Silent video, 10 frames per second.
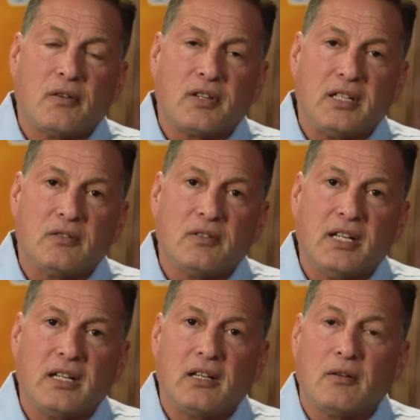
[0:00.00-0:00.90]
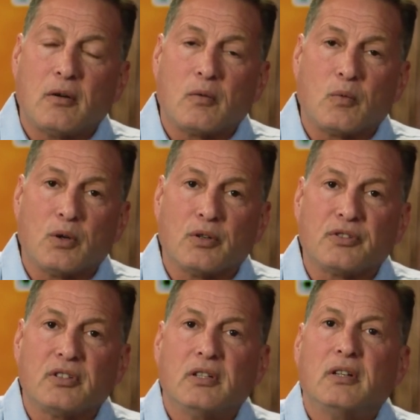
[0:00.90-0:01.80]
or the internet and or
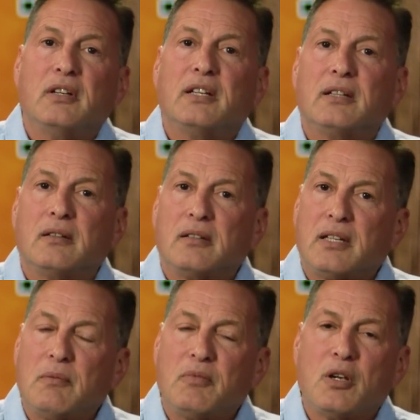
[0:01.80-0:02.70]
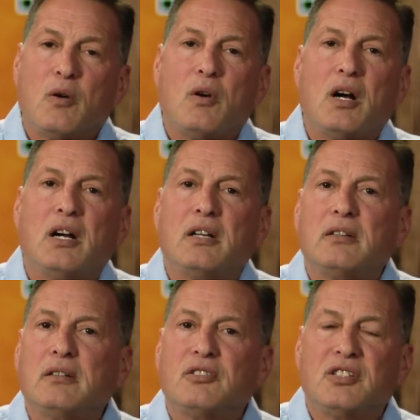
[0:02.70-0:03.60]
worse can go
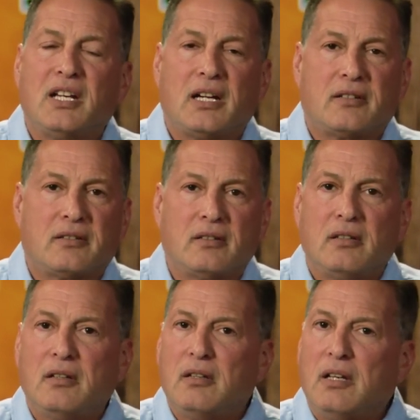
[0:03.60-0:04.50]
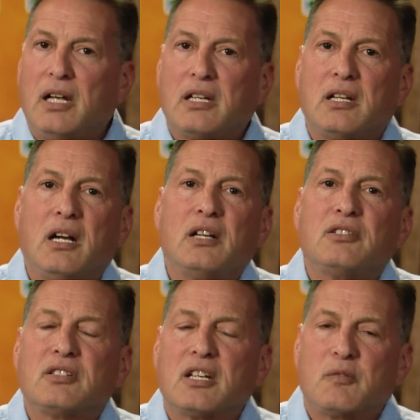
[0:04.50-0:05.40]
unchecked. And an
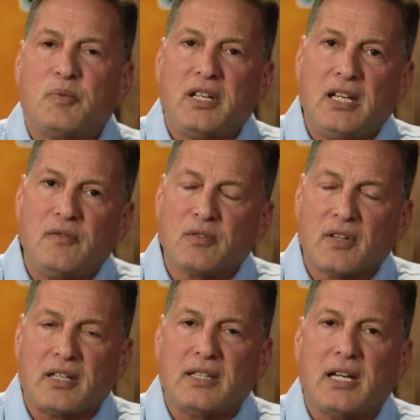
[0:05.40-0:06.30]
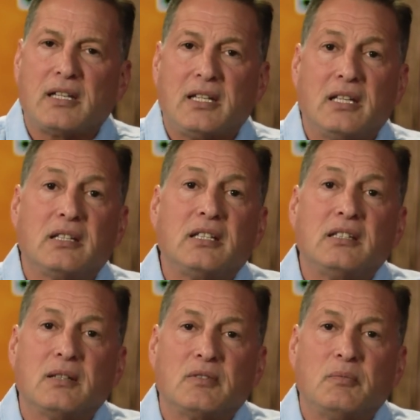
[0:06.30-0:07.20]
unchecked behavior like that can
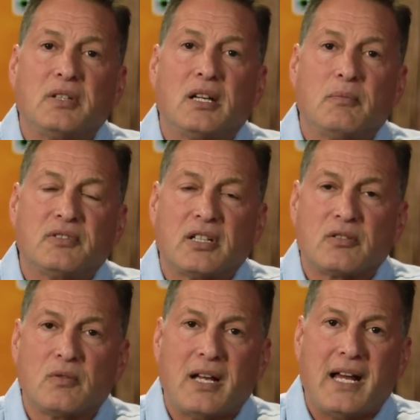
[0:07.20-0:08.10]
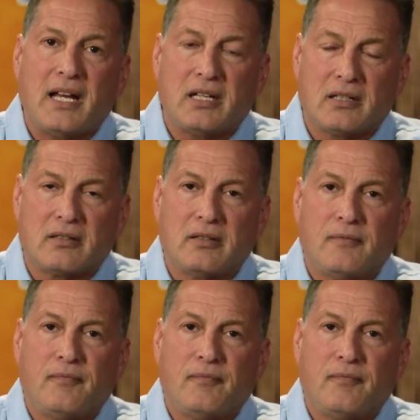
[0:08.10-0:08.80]
lead them to become a sexual addict.